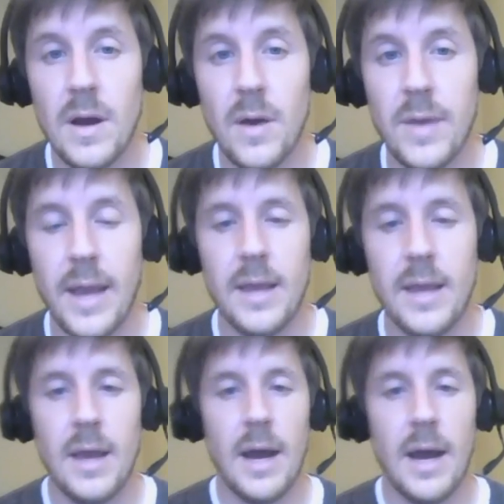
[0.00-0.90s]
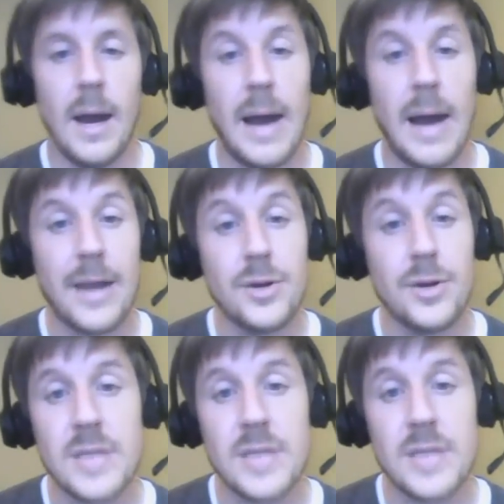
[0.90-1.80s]
Okay, uh, I
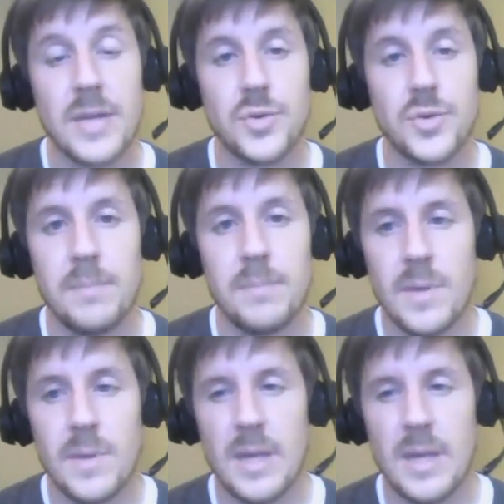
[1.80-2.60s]
could say trim.